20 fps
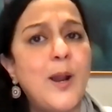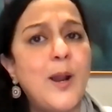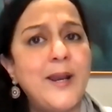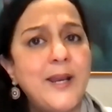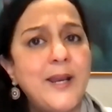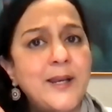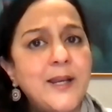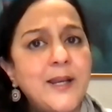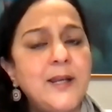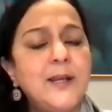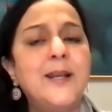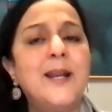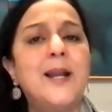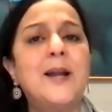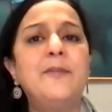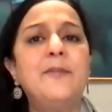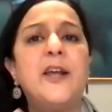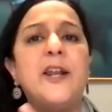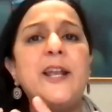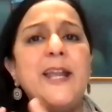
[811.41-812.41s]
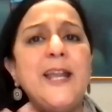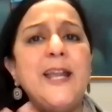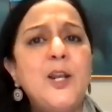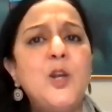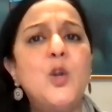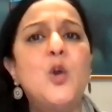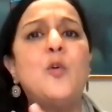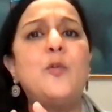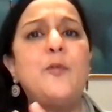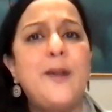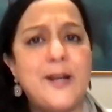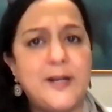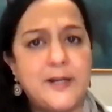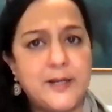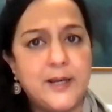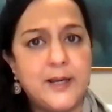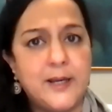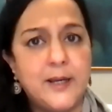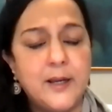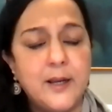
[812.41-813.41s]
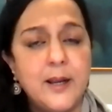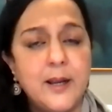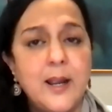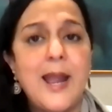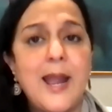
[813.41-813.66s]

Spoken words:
in India, we are innovating